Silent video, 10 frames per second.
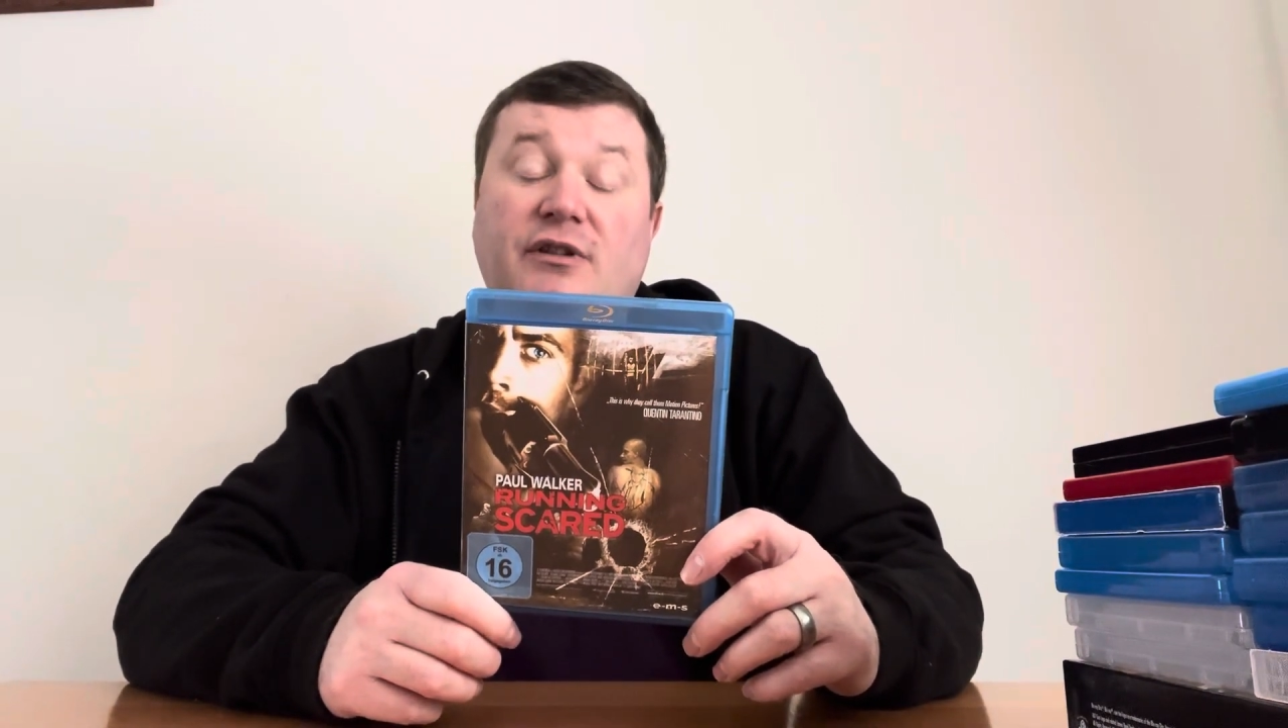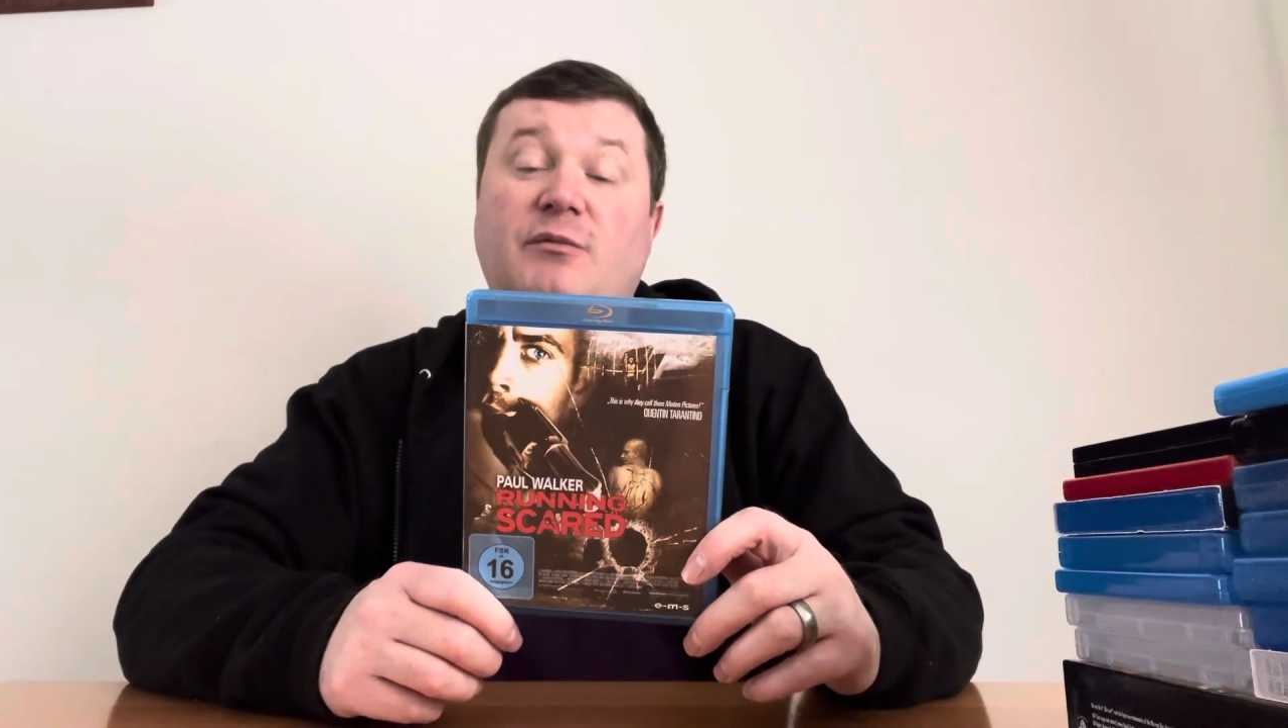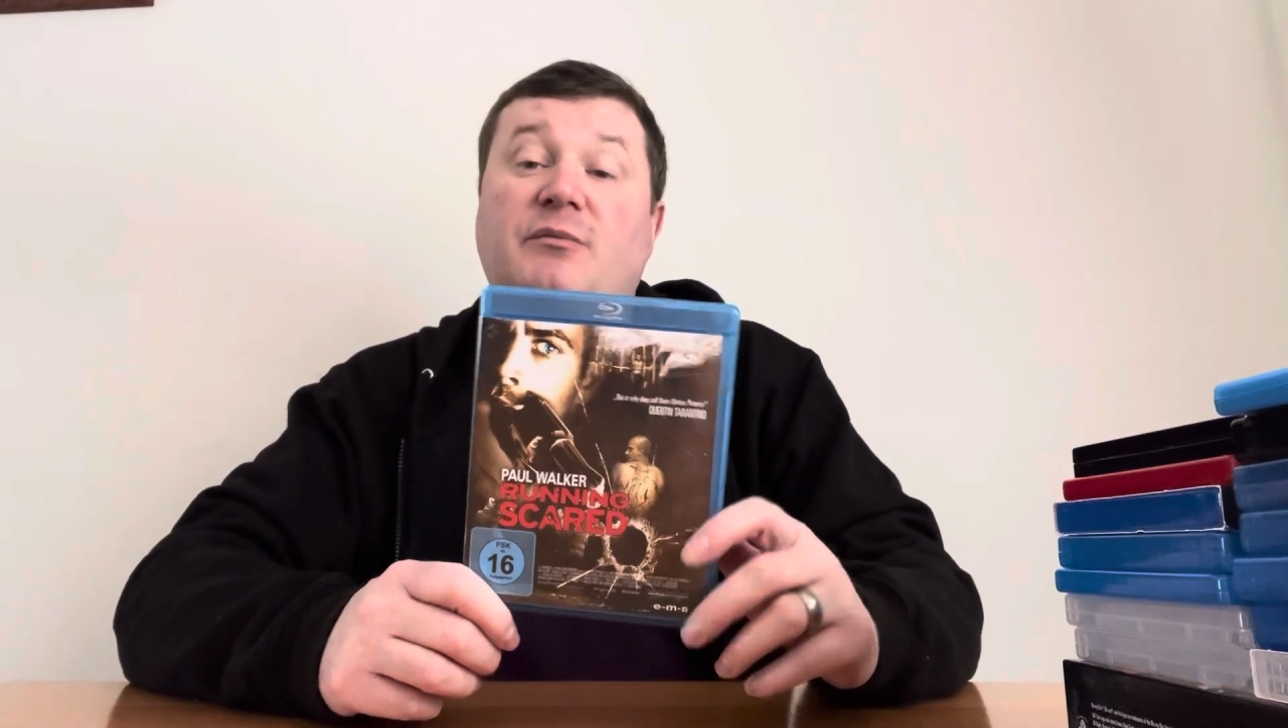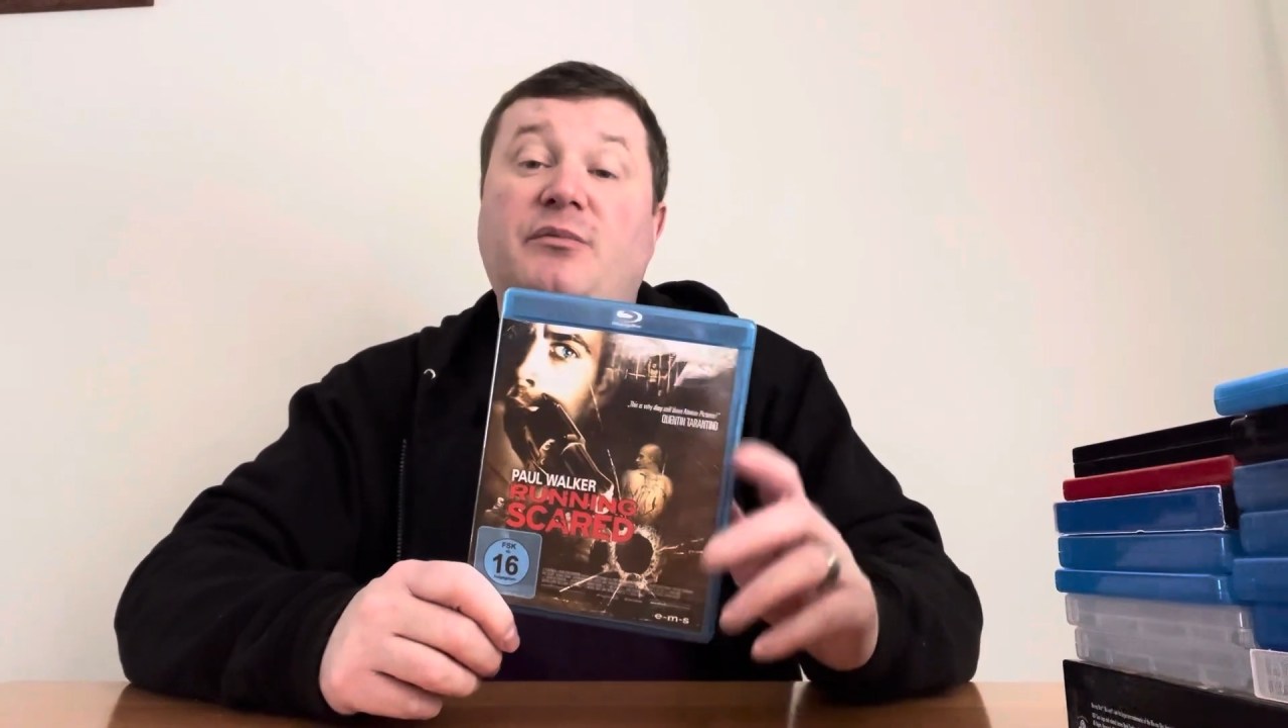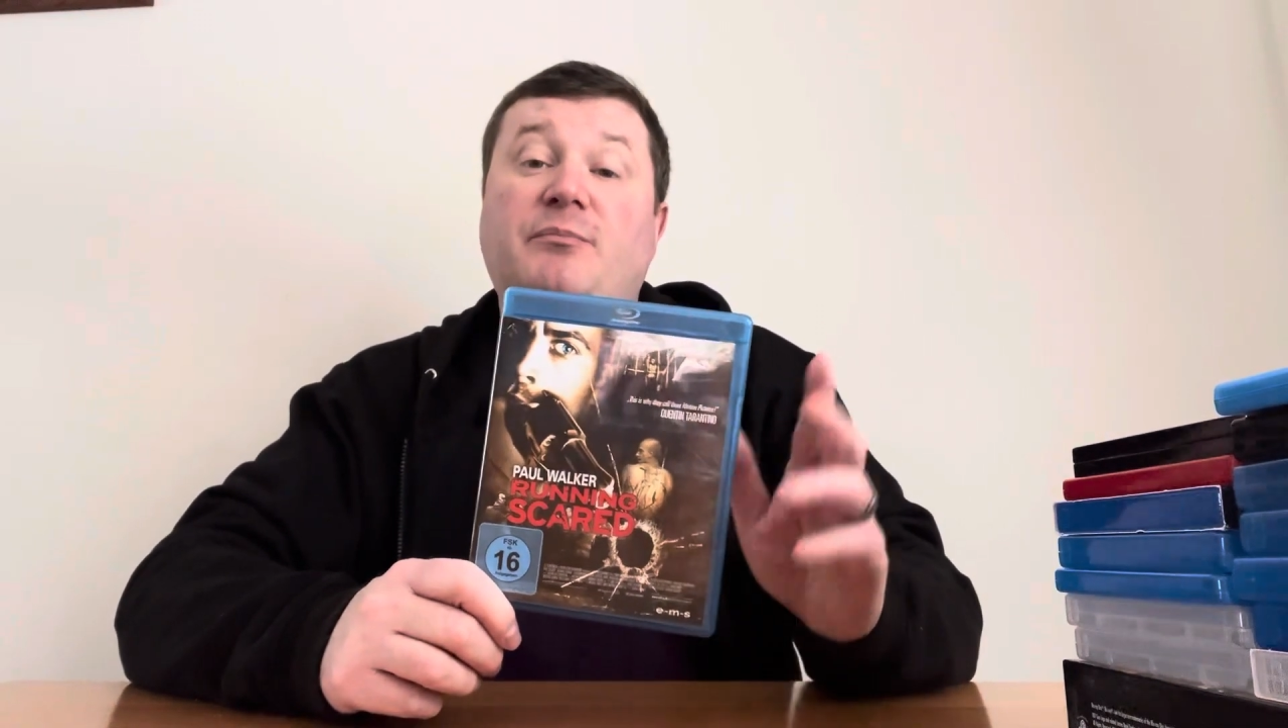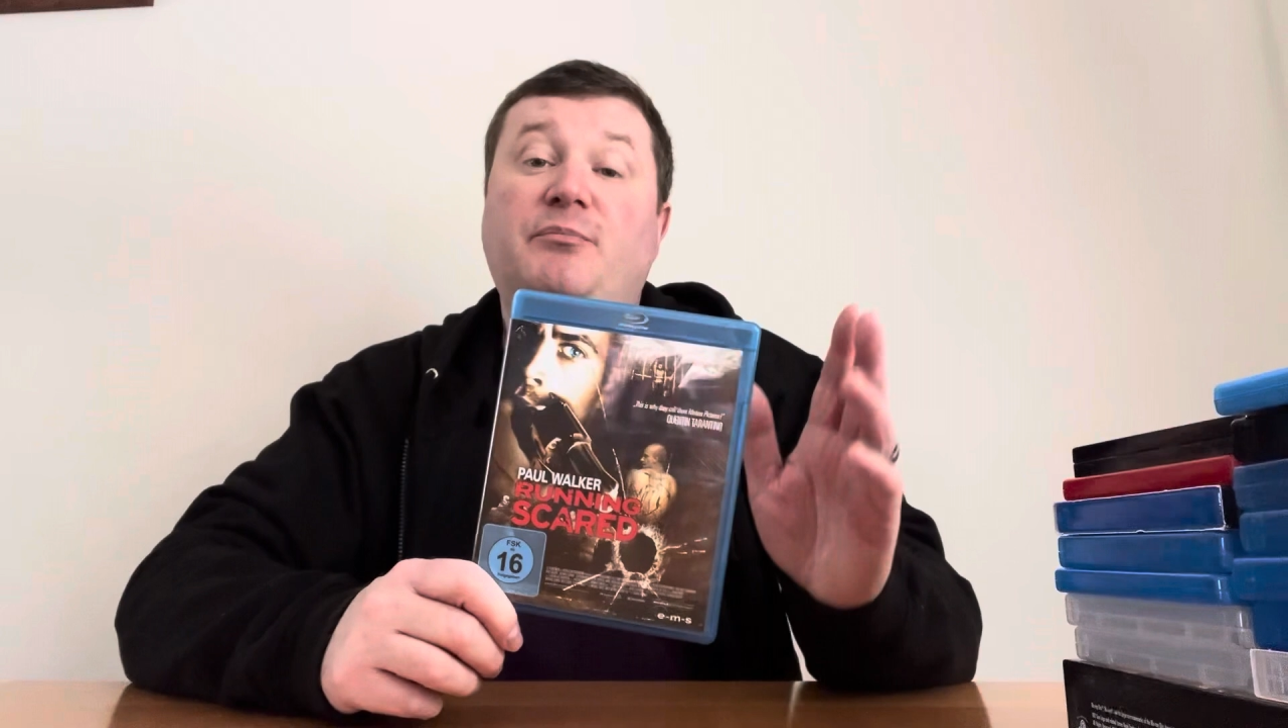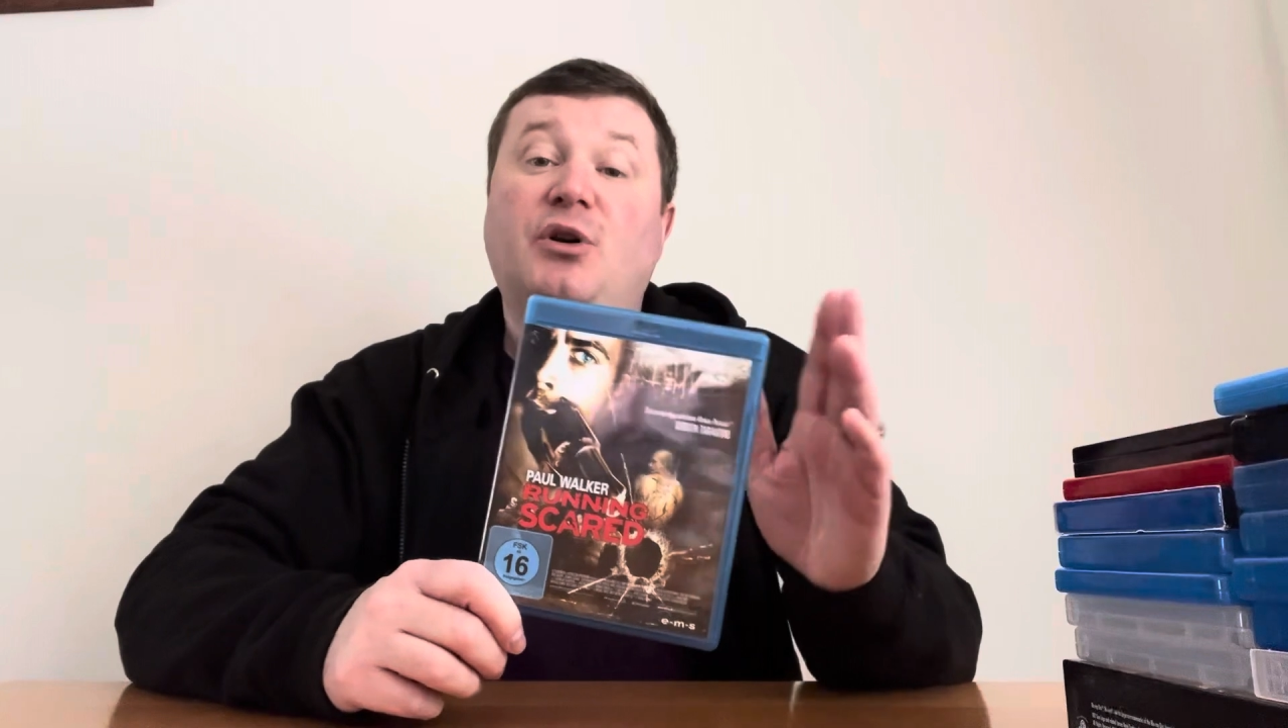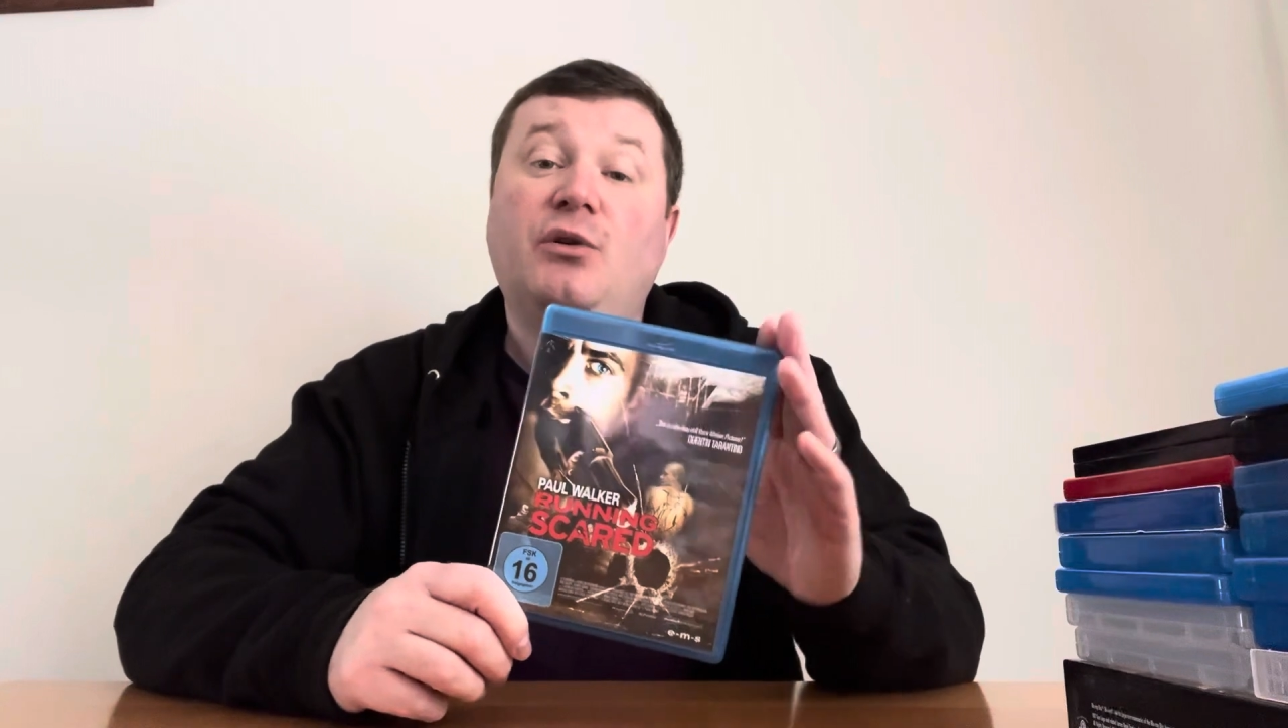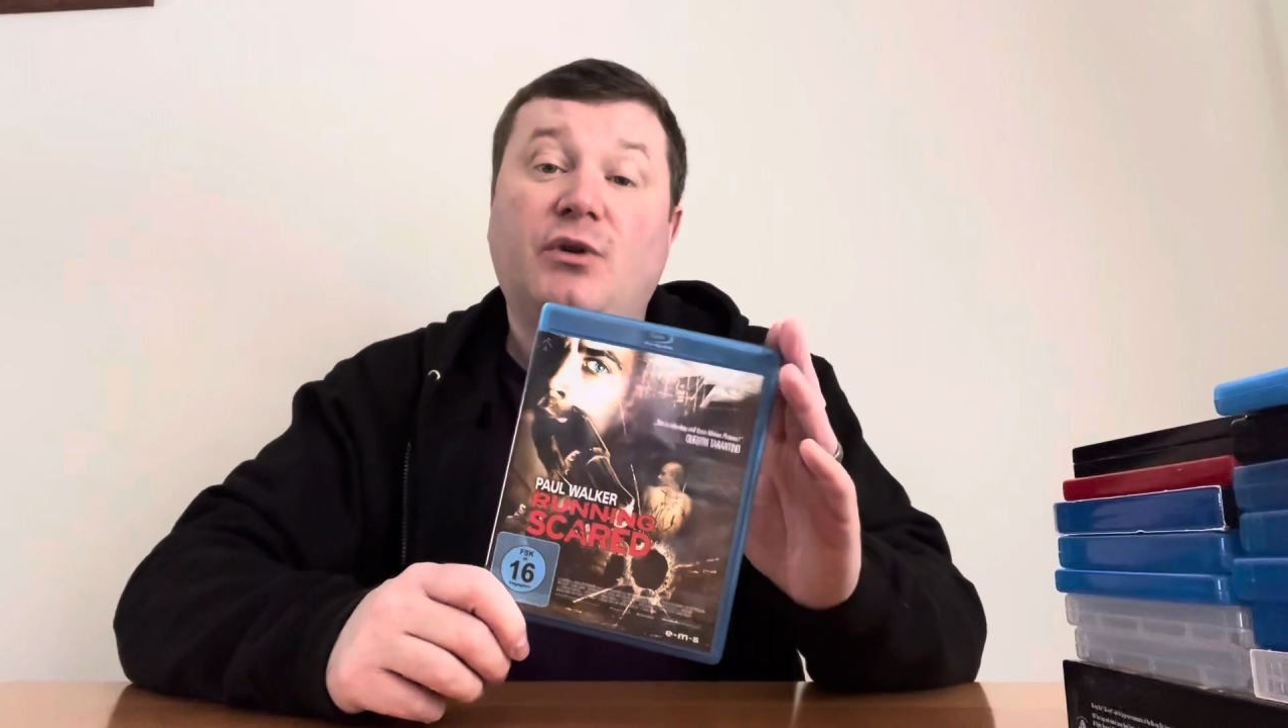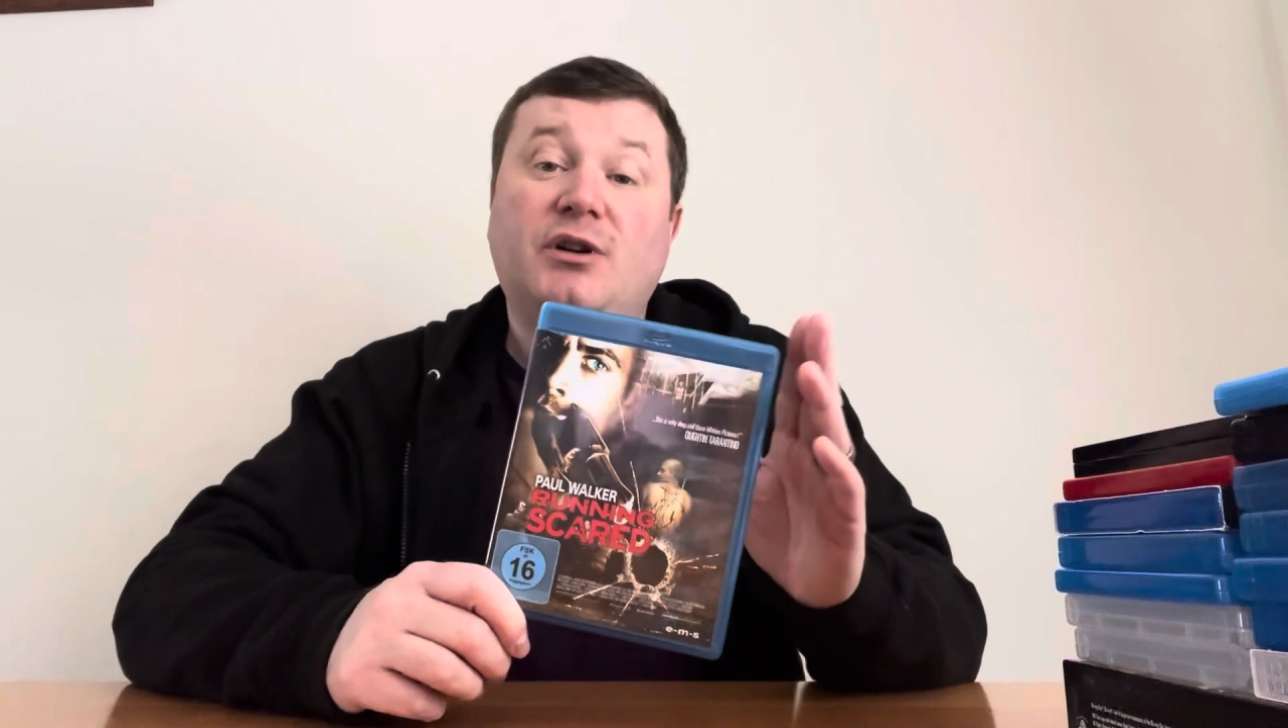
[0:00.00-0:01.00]
I remember
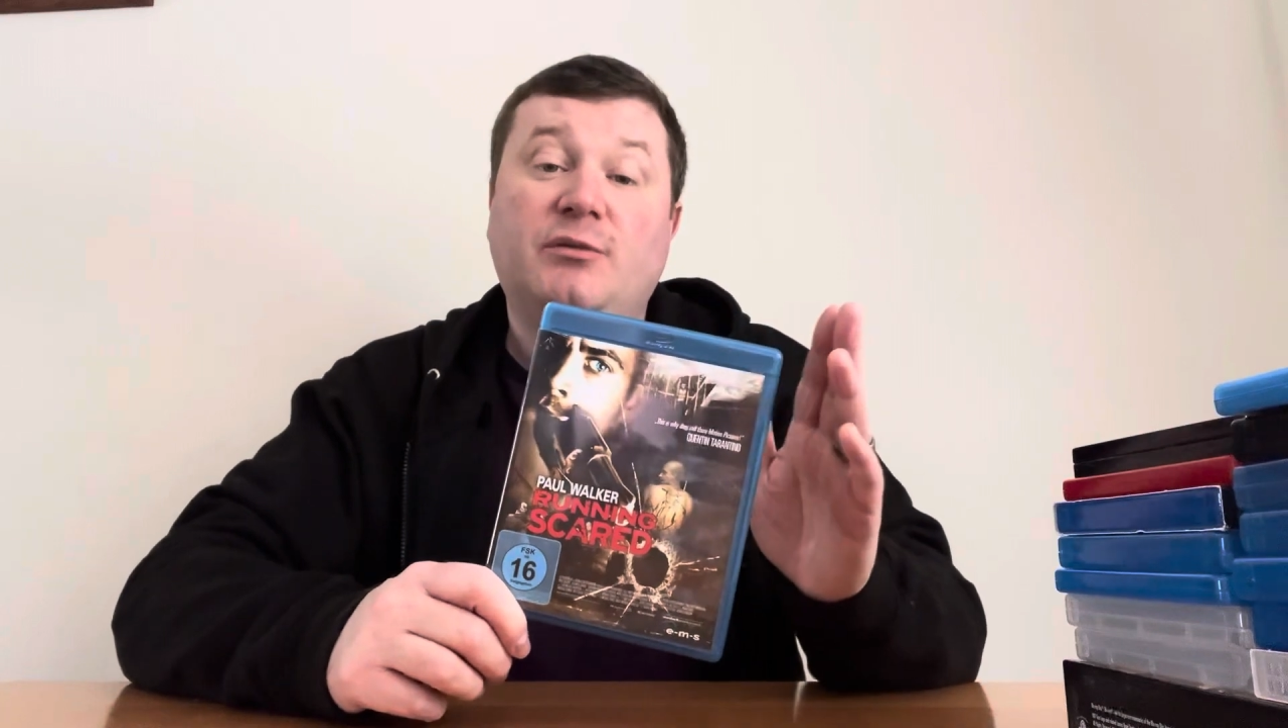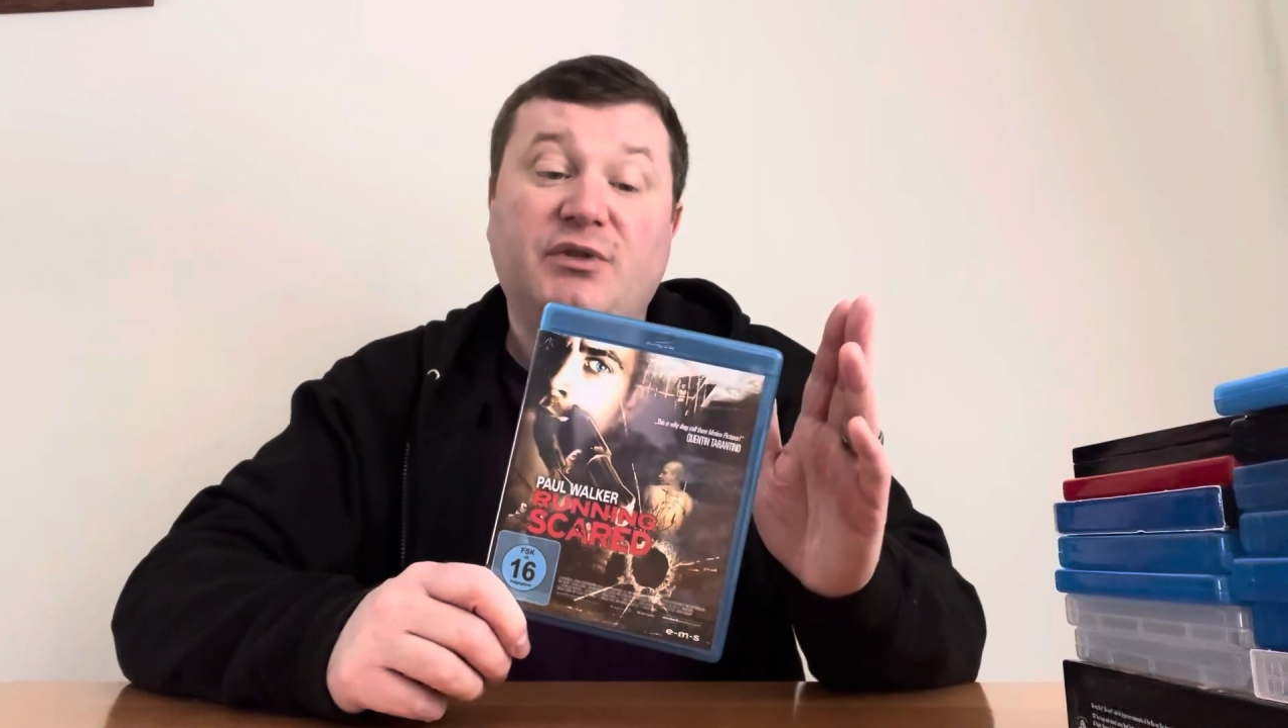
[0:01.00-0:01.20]
Paul Walker